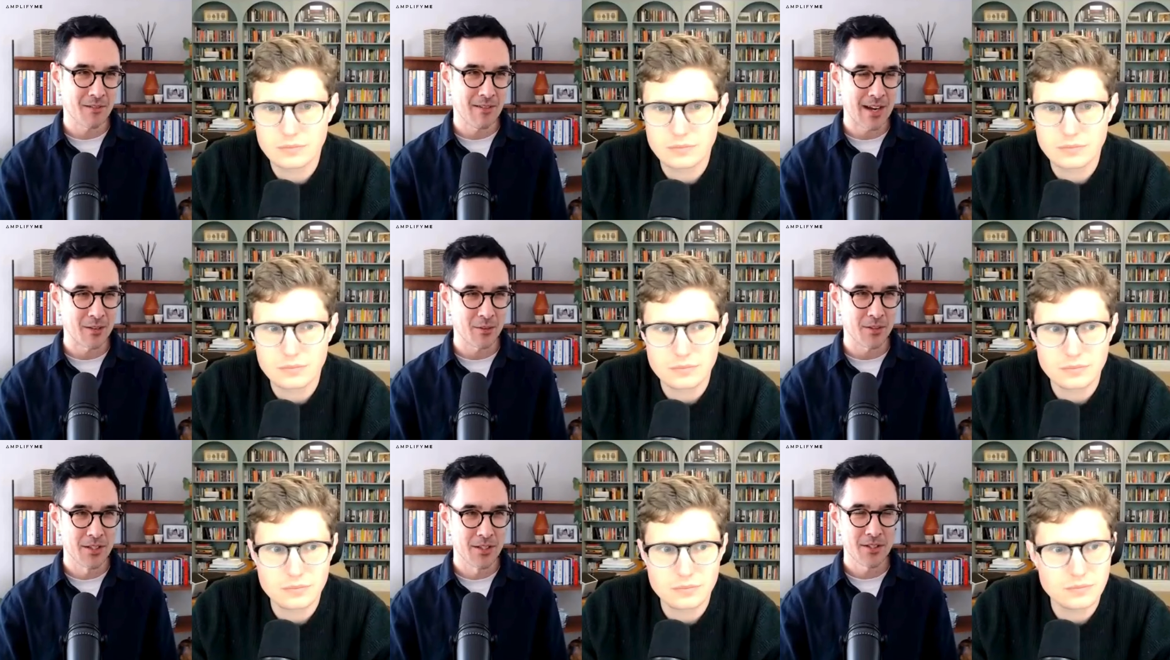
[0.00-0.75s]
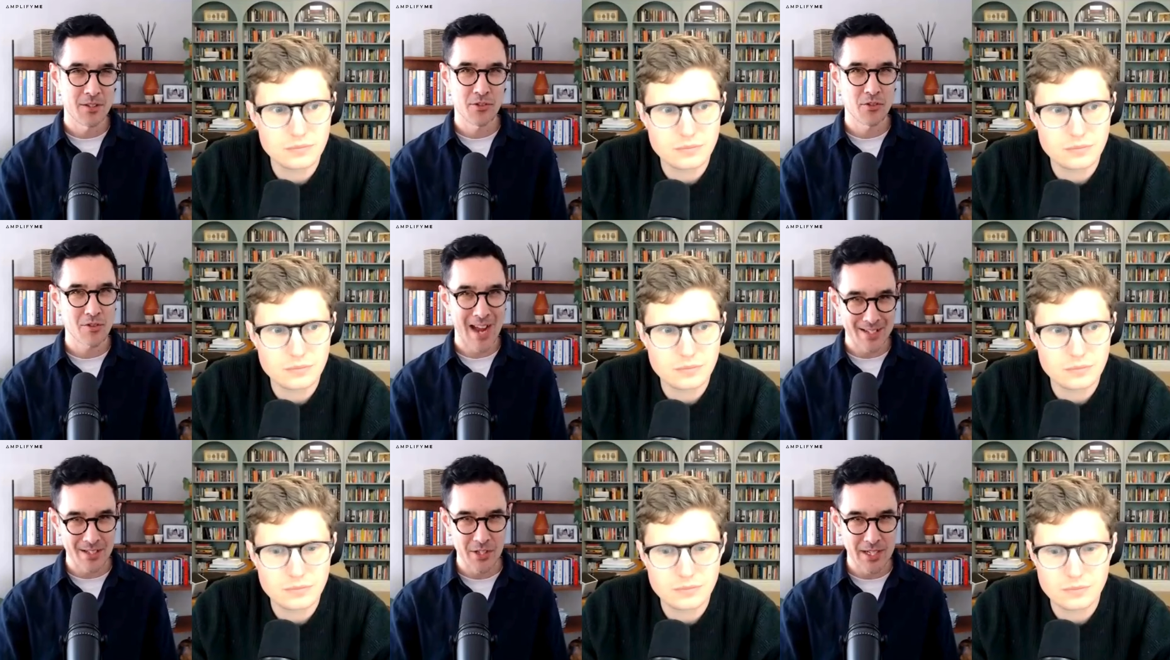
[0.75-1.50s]
Speaker 1: around
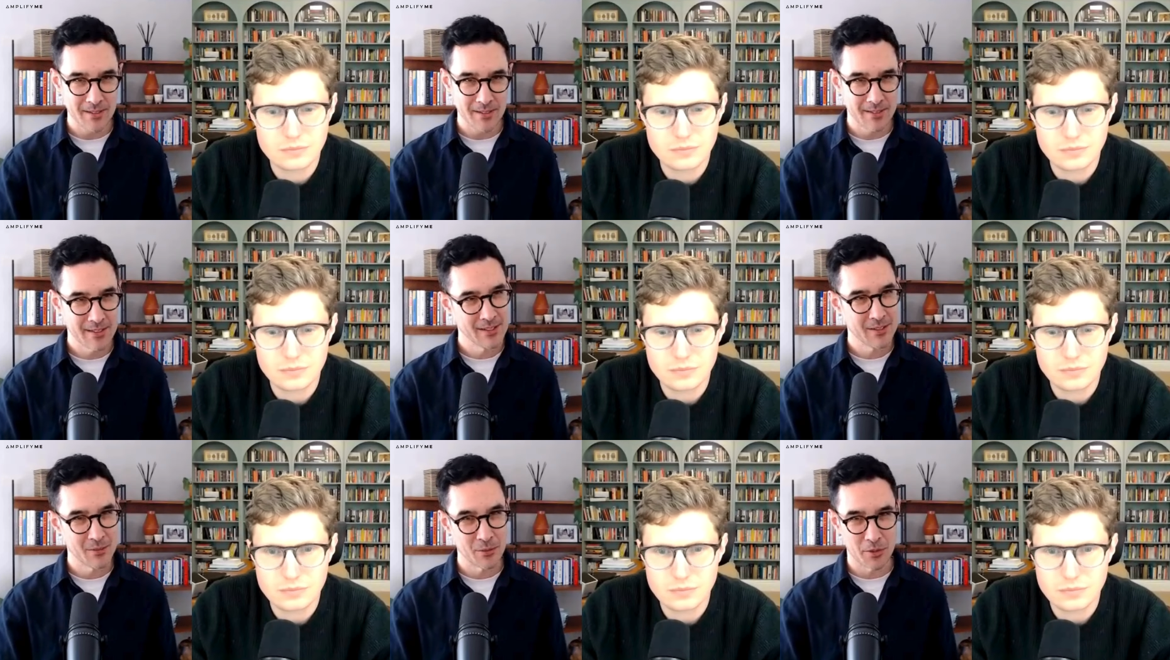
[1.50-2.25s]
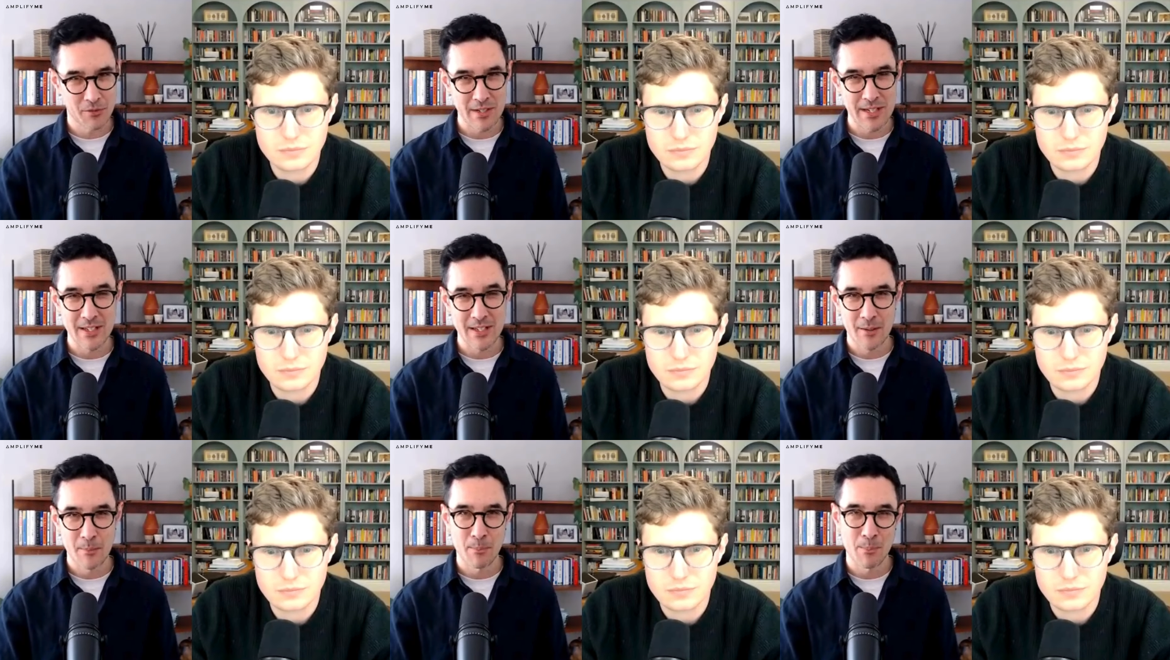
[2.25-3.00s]
strategy, or three
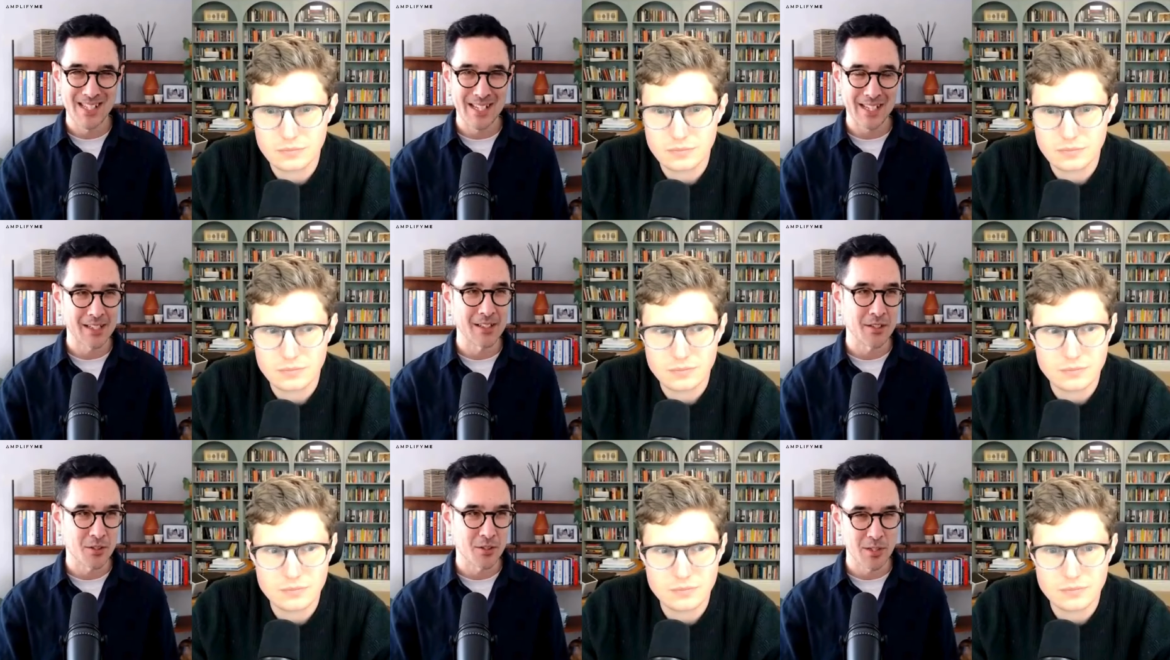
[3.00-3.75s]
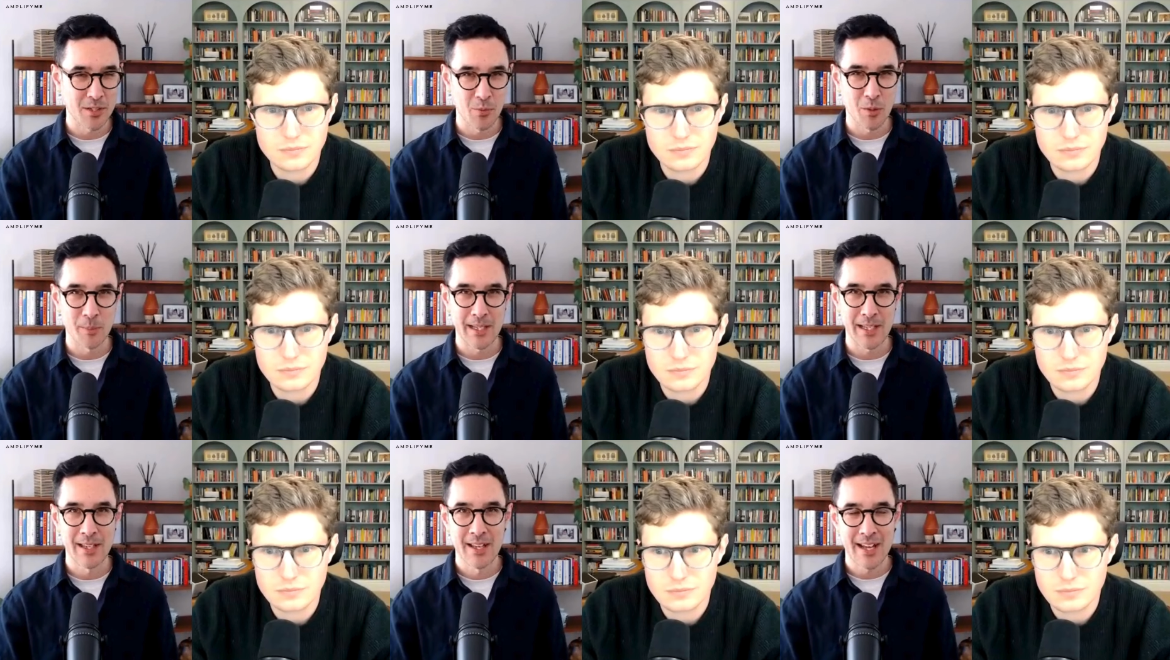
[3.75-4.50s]
particular stories will
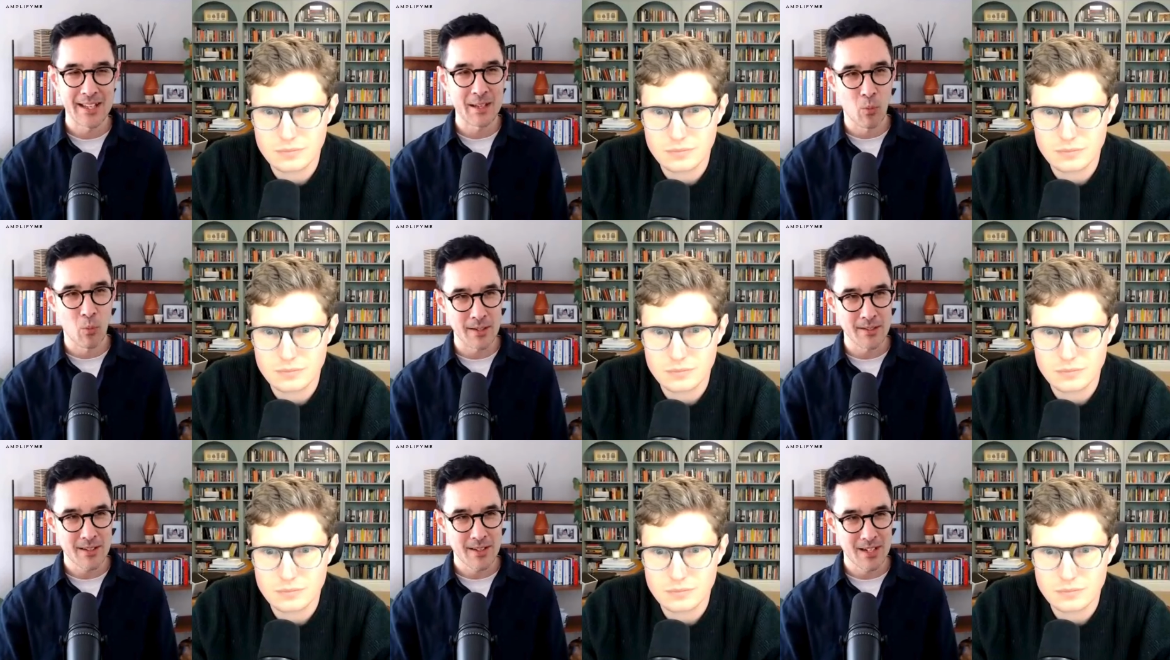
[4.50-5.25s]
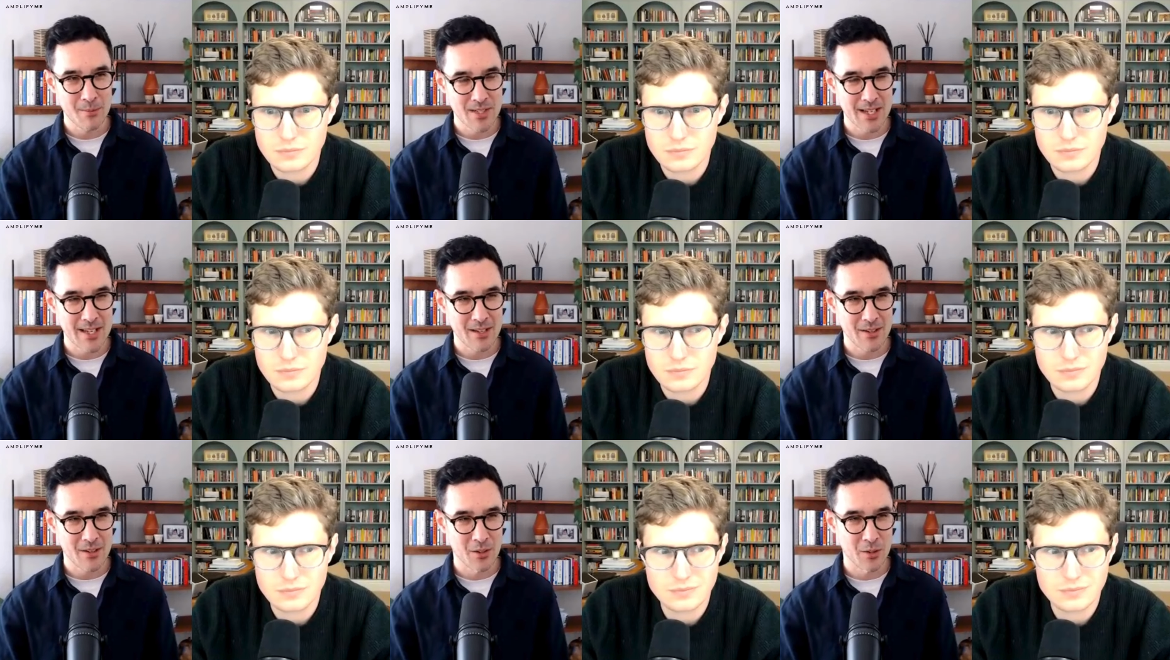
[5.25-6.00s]
be. And then one, an update
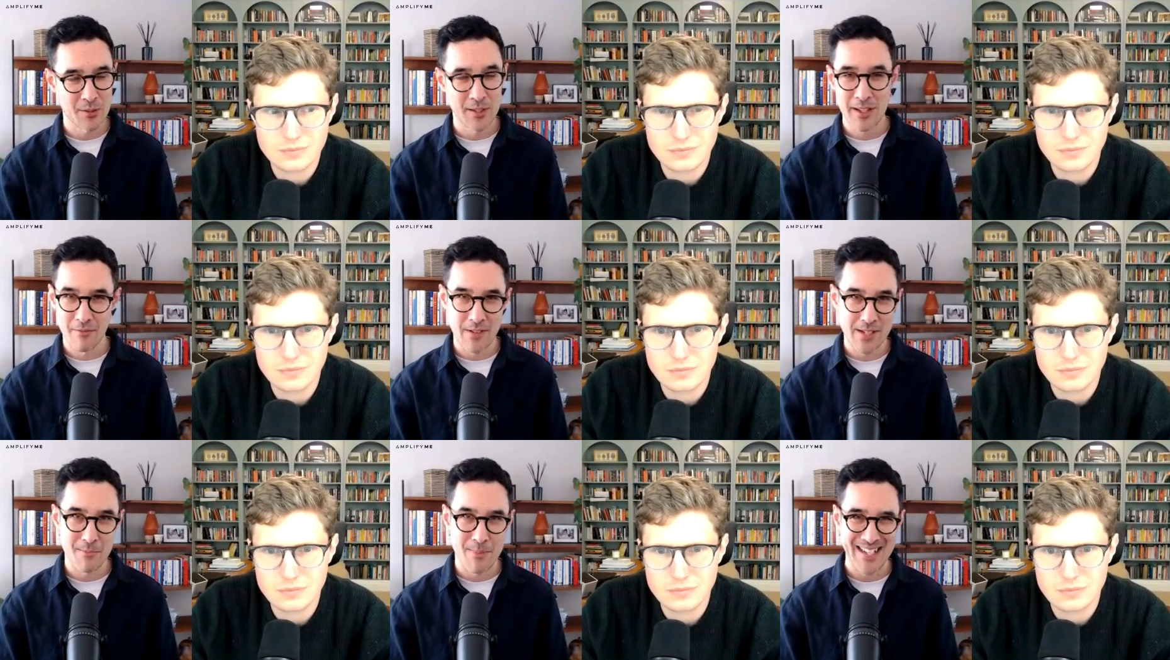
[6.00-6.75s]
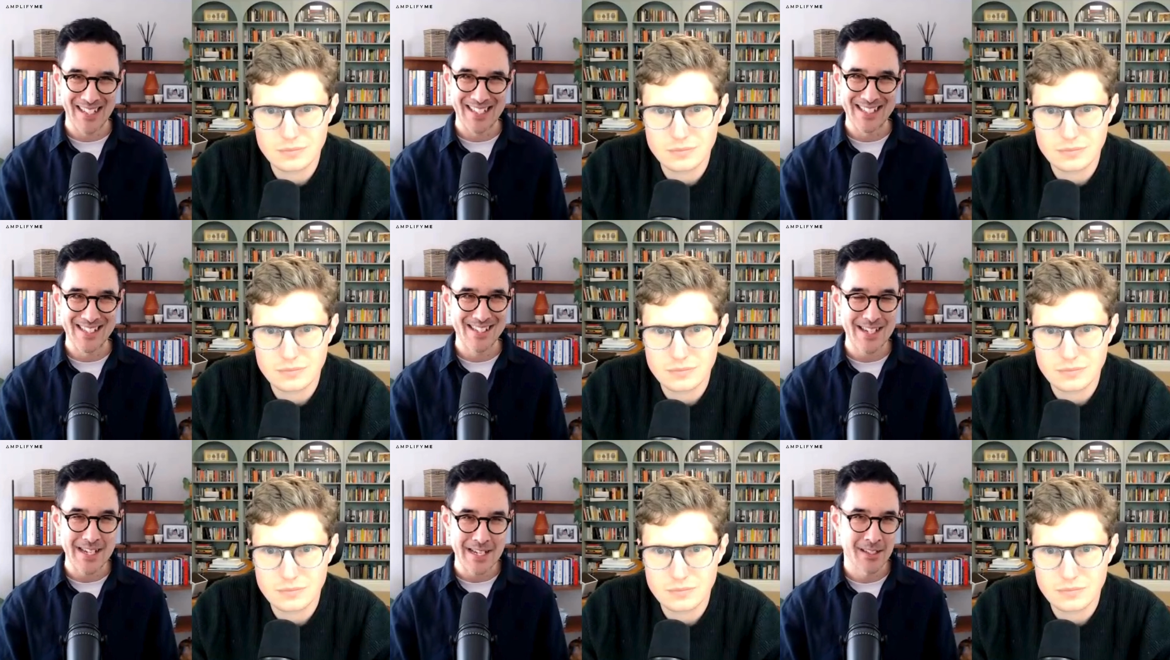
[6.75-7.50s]
on investment banking
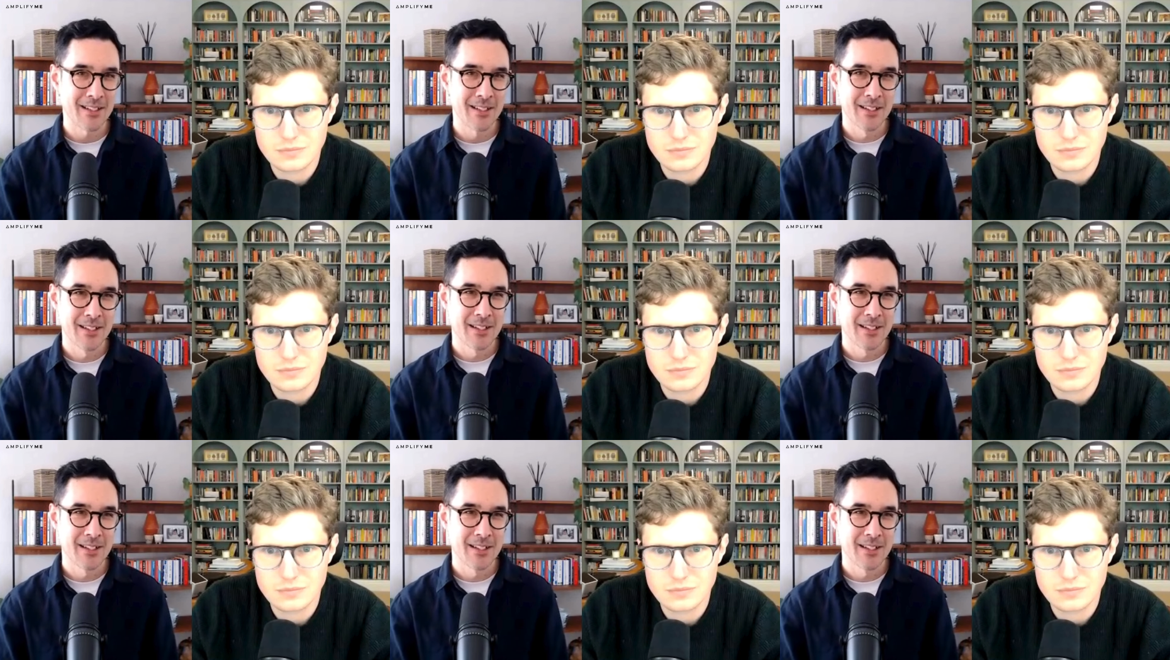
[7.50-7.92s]
scene,